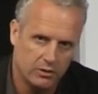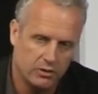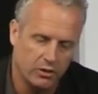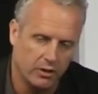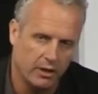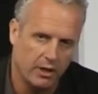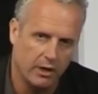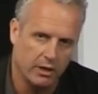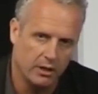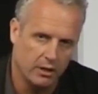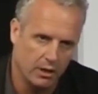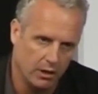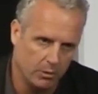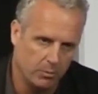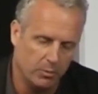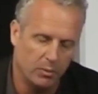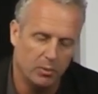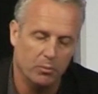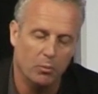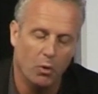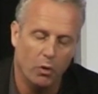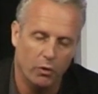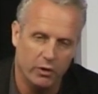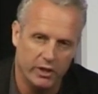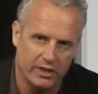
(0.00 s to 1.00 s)
so they're a
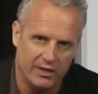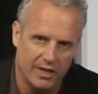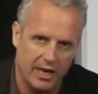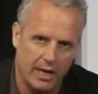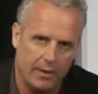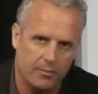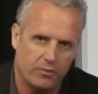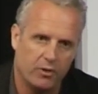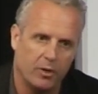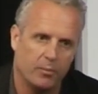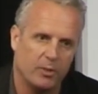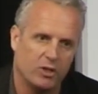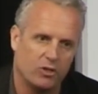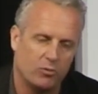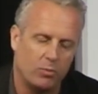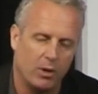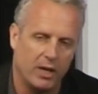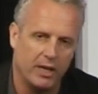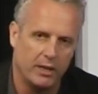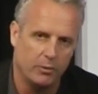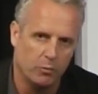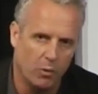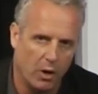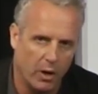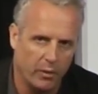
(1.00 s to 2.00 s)
little more in depth. I'm
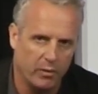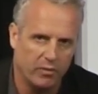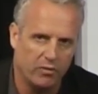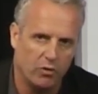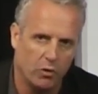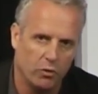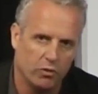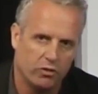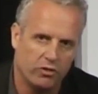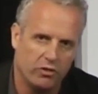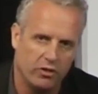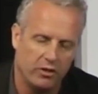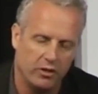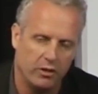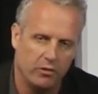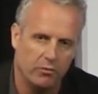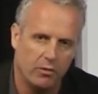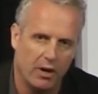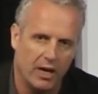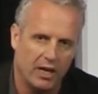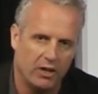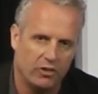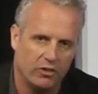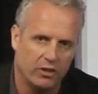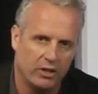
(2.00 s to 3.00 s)
explaining why we've launched a
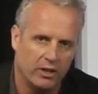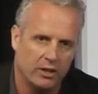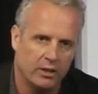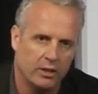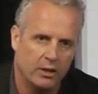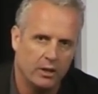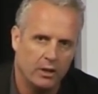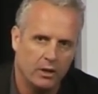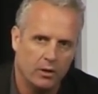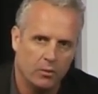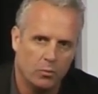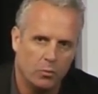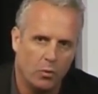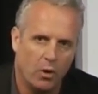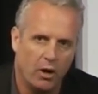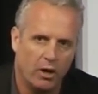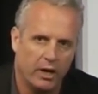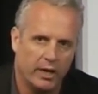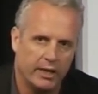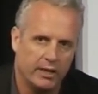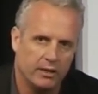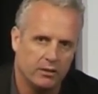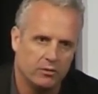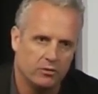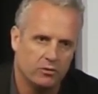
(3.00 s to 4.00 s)
new razor,
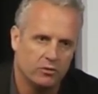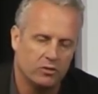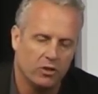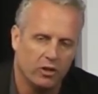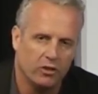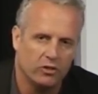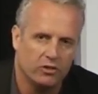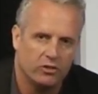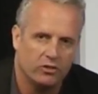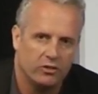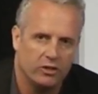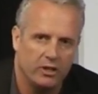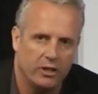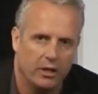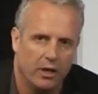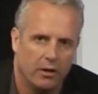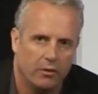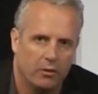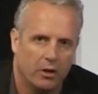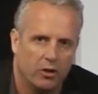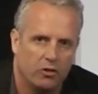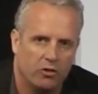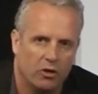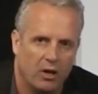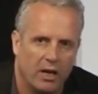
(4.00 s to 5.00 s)
why does you
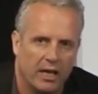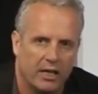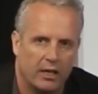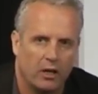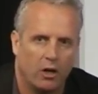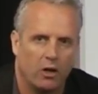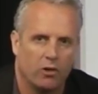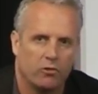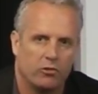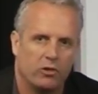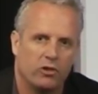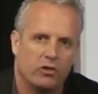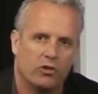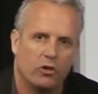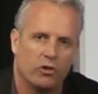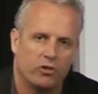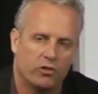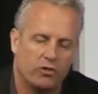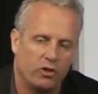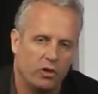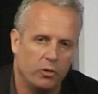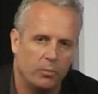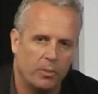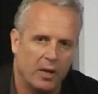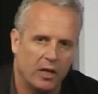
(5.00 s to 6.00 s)
know a Gillette cartridge
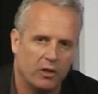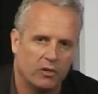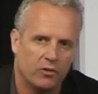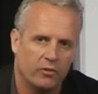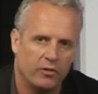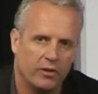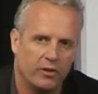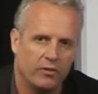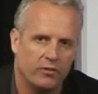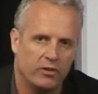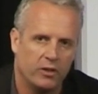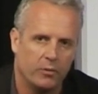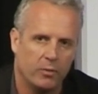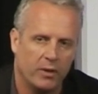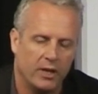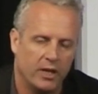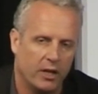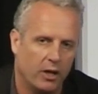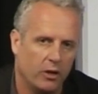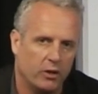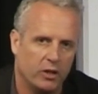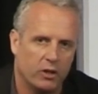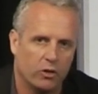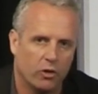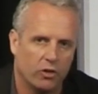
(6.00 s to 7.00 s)
cost two pounds fifty when
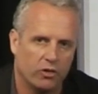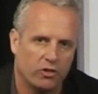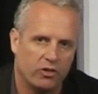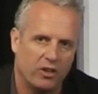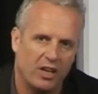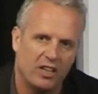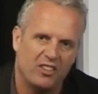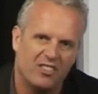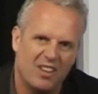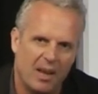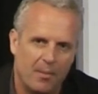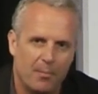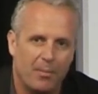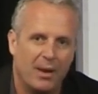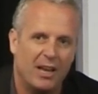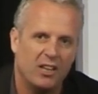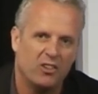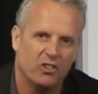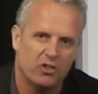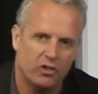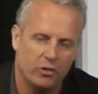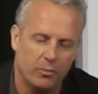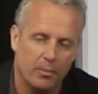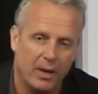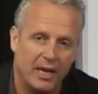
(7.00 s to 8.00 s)
it only costs say ten
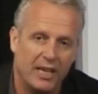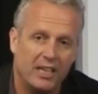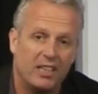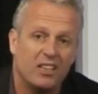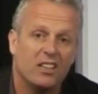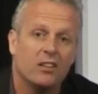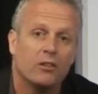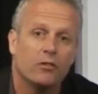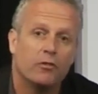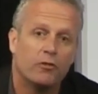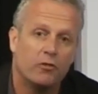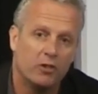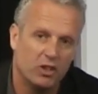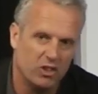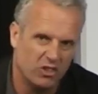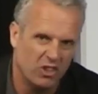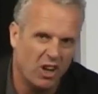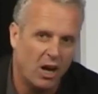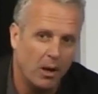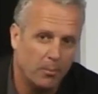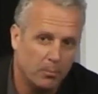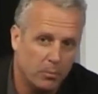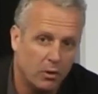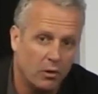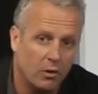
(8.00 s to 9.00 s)
pence to make, for
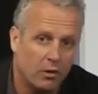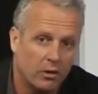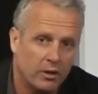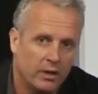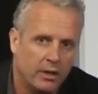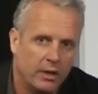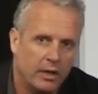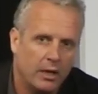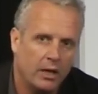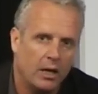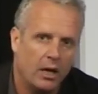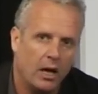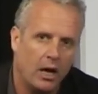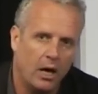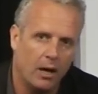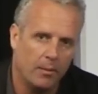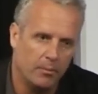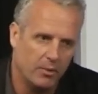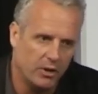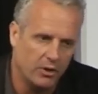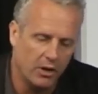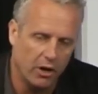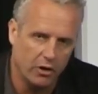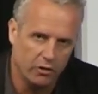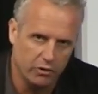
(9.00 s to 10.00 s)
example.
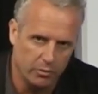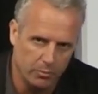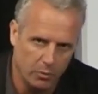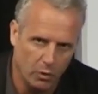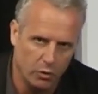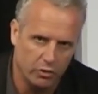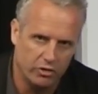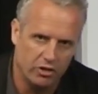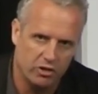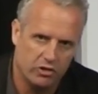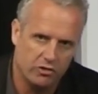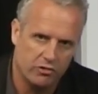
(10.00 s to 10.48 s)
Um, and those are more